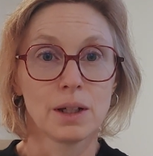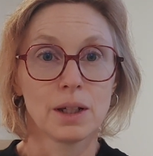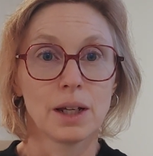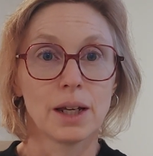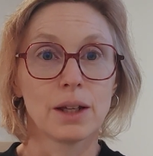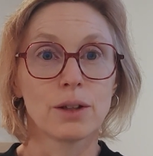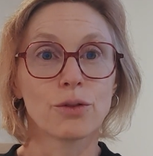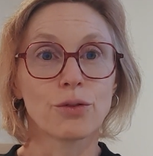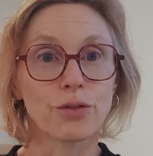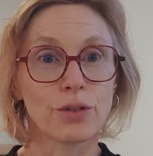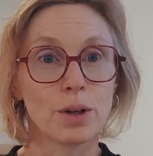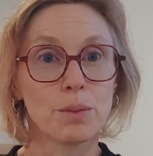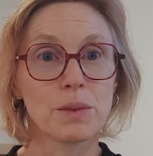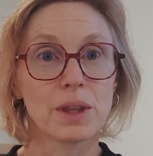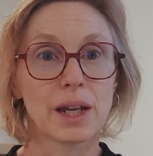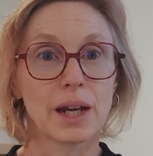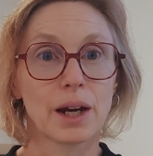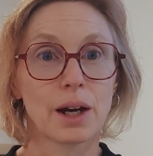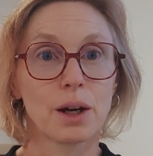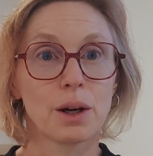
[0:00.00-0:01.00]
And from
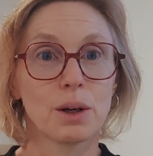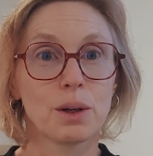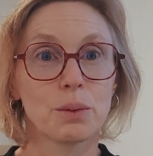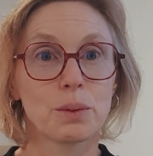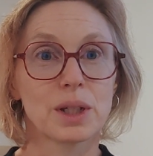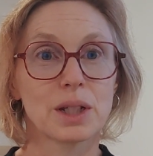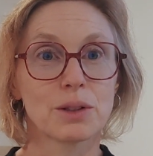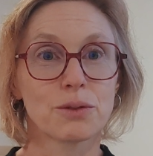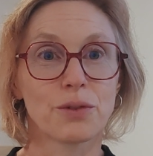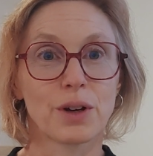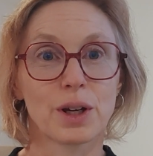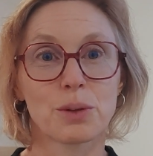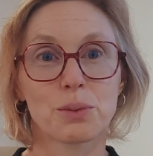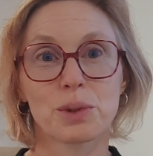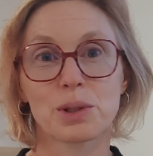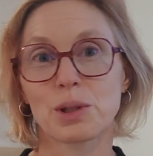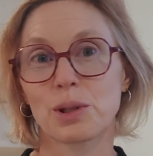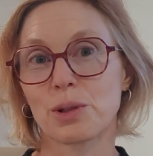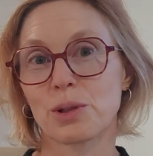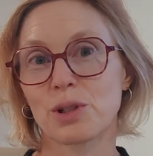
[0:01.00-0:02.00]
there, we can find
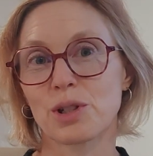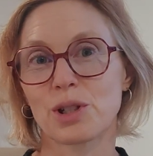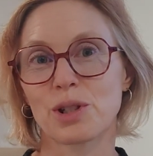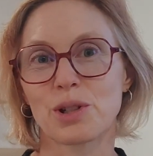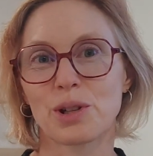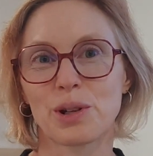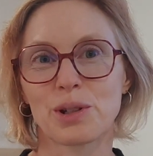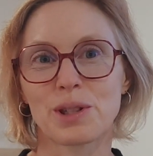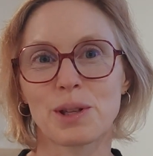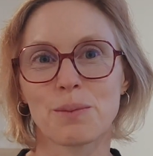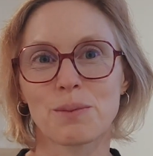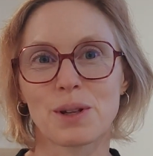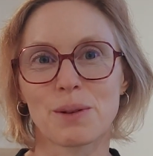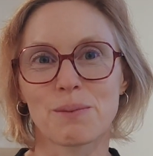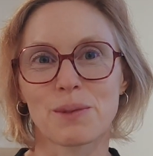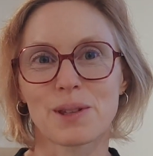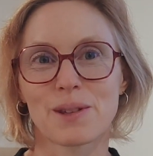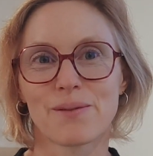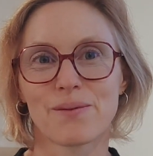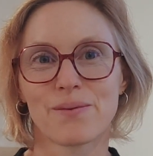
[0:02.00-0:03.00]
resolution to your
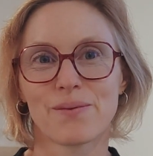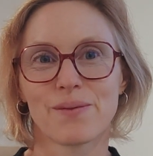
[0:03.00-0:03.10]
symptoms.